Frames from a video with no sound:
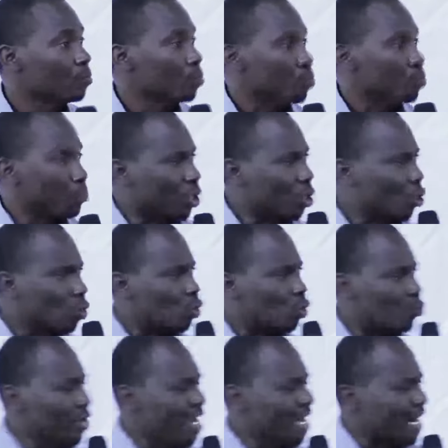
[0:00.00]
Because
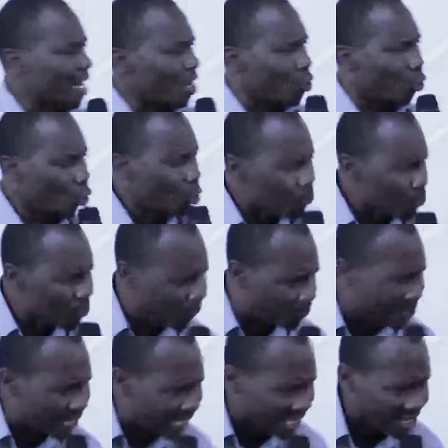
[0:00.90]
we are a group
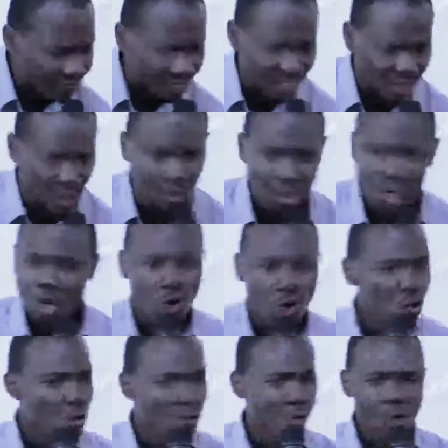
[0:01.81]
of believers
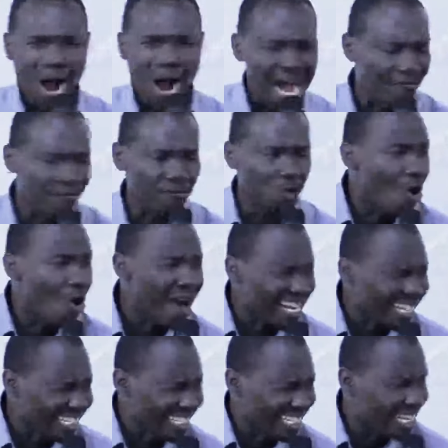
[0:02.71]
who have no
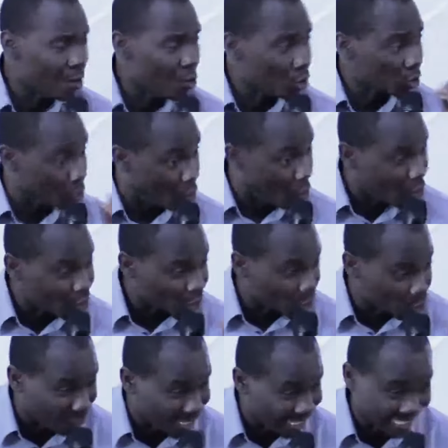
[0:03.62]
idea what
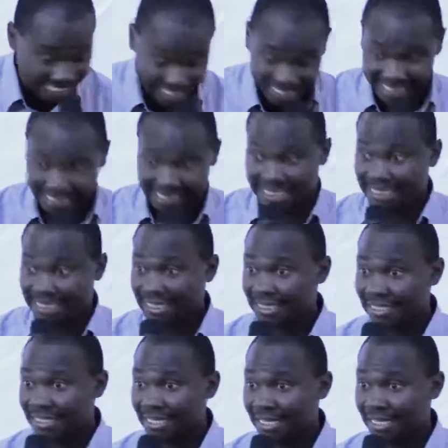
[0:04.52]
God's will is.